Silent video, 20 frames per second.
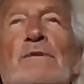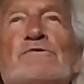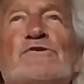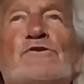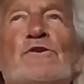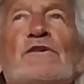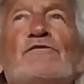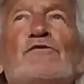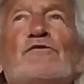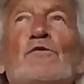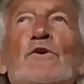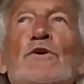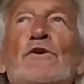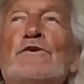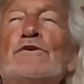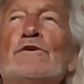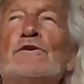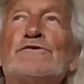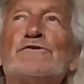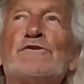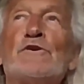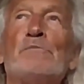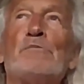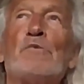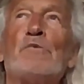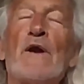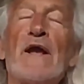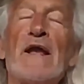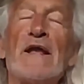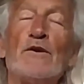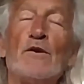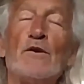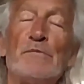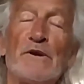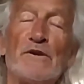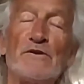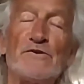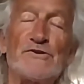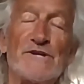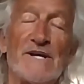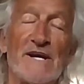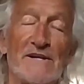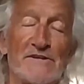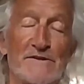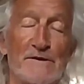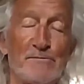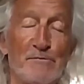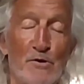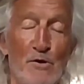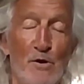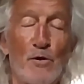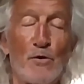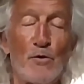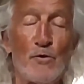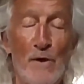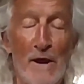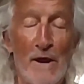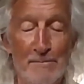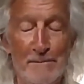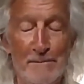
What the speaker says: So if you want to use your brain, you better change the program.